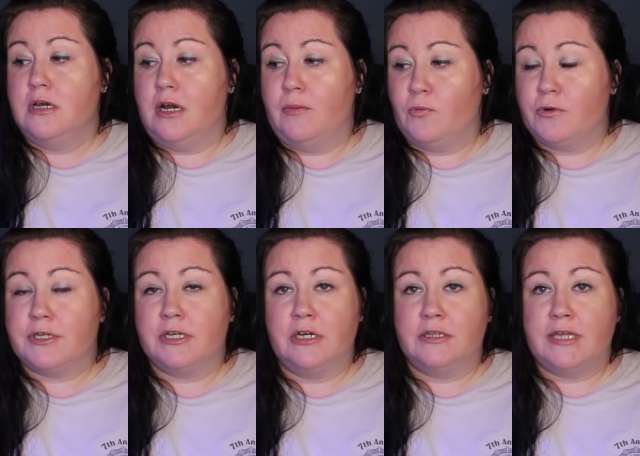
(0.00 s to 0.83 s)
I'm
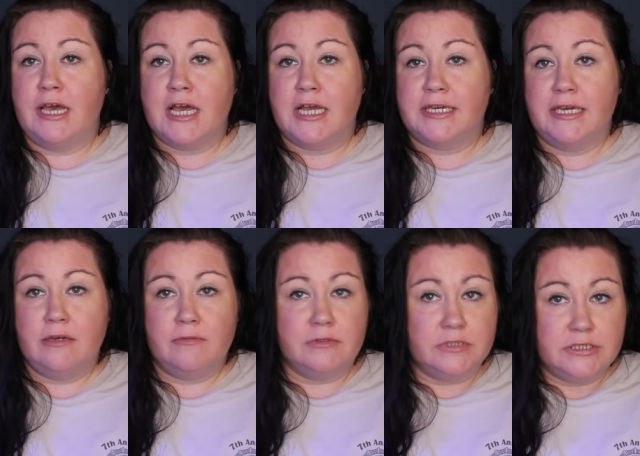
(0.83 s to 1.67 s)
working on that. I
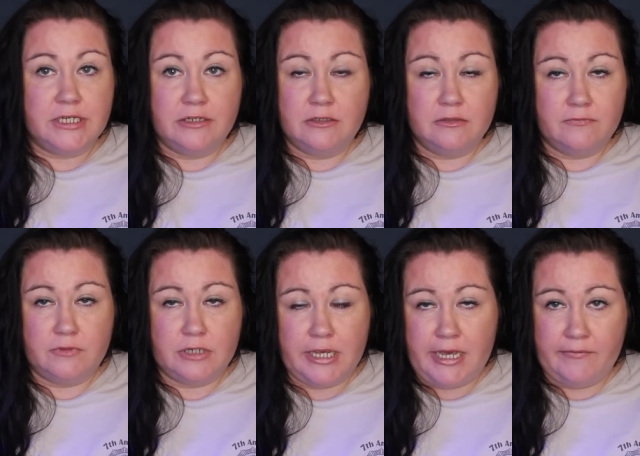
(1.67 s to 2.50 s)
can't really tell if
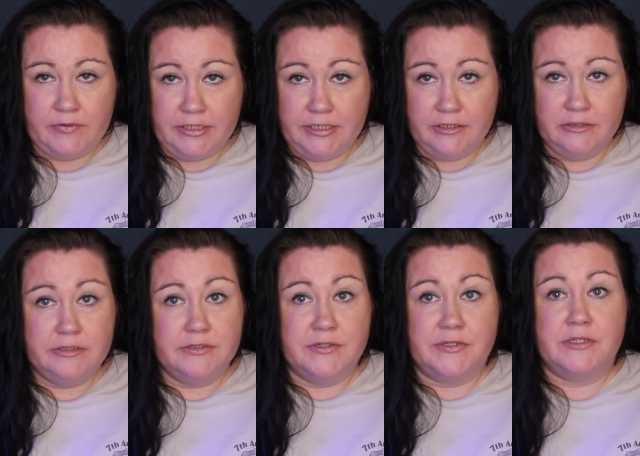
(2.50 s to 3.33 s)
what I have in here
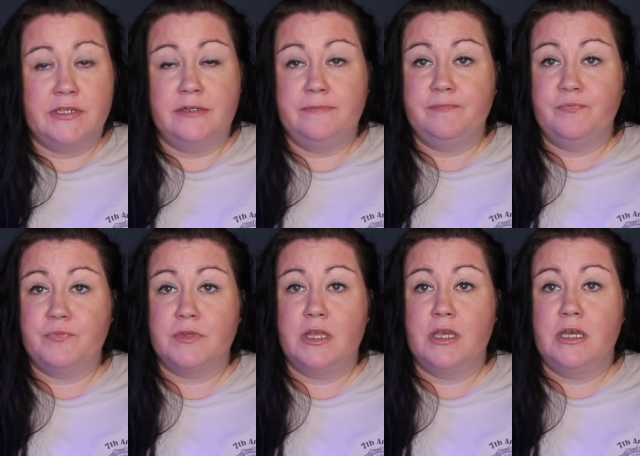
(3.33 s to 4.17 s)
is
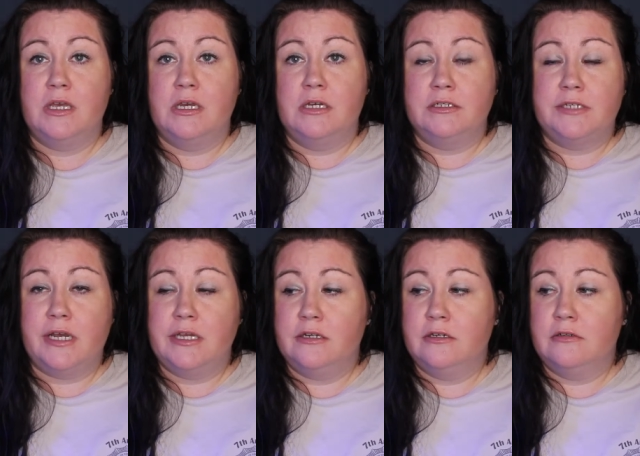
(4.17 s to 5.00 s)

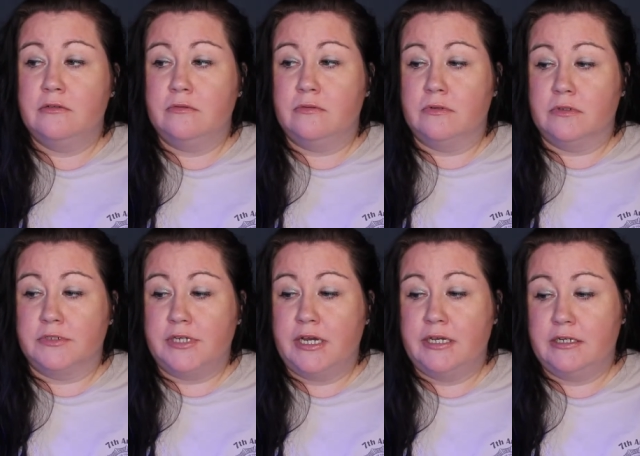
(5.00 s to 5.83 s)
dino or
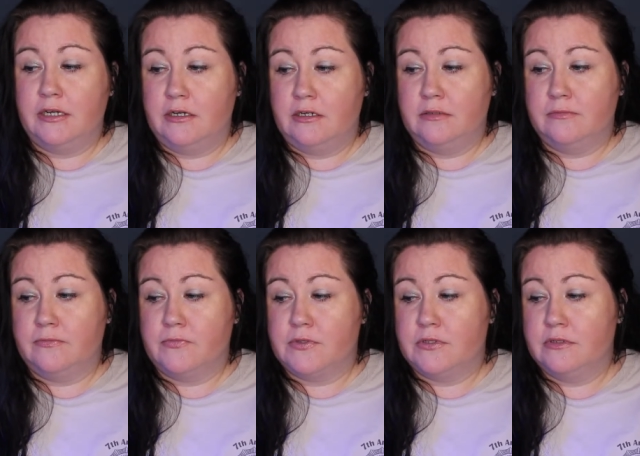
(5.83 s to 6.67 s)

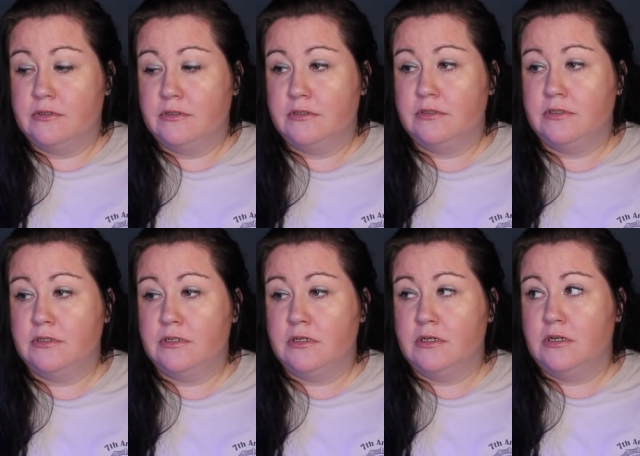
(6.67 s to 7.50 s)
diatoms.
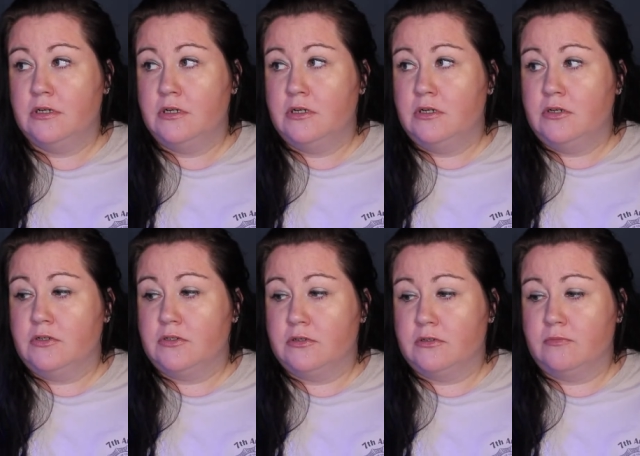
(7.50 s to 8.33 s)

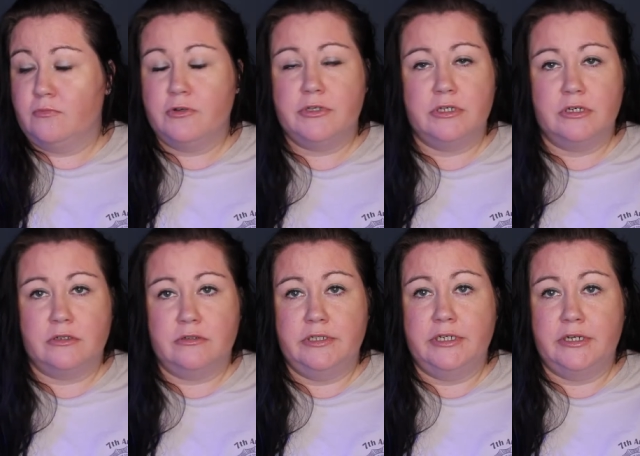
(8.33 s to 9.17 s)
So I'm working on
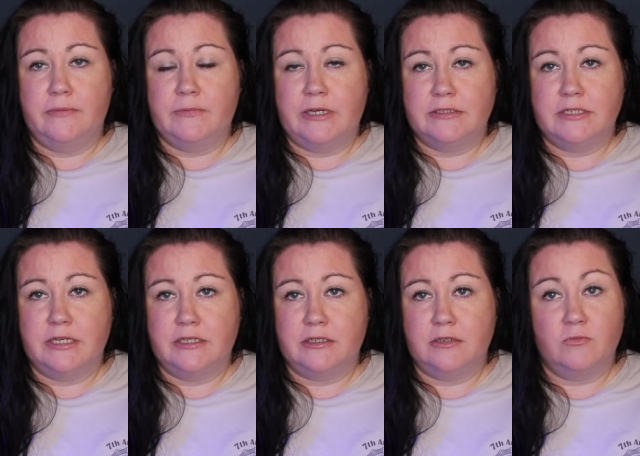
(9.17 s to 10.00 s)
cleaning up that
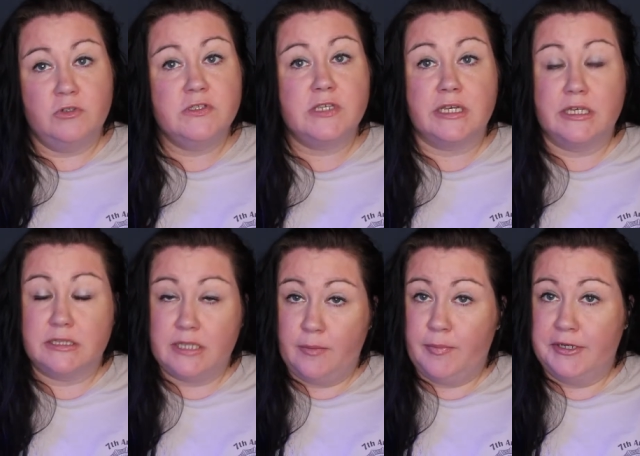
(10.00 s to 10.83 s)
tank, and once I
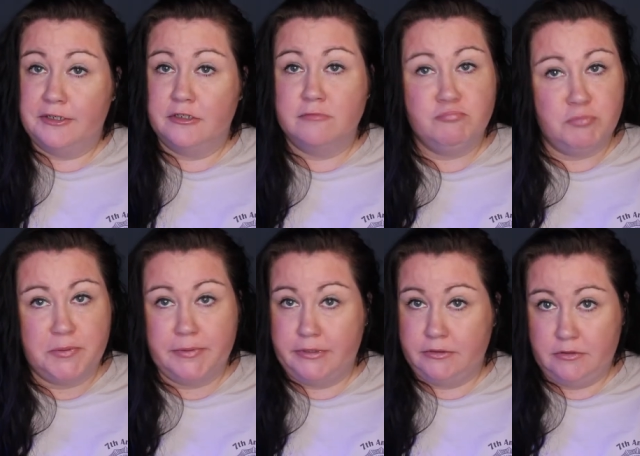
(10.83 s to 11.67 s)
get that better,
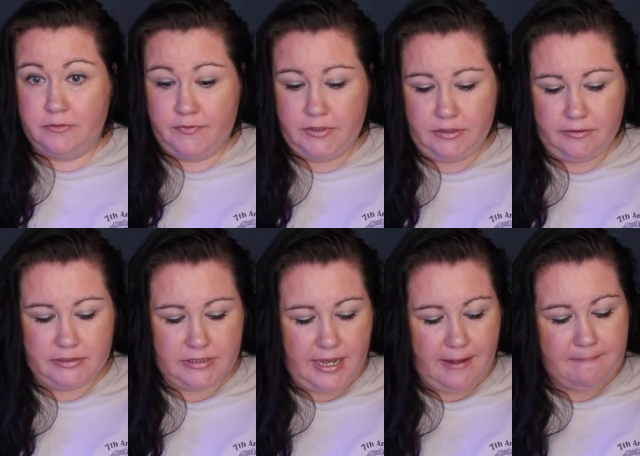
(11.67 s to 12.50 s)
maybe I'll do a video
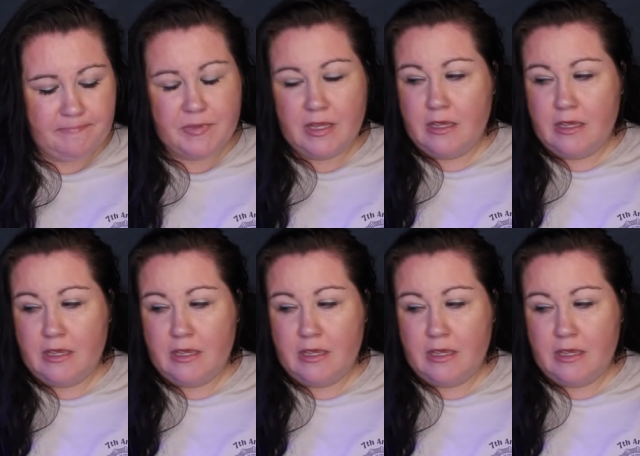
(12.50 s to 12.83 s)
on that.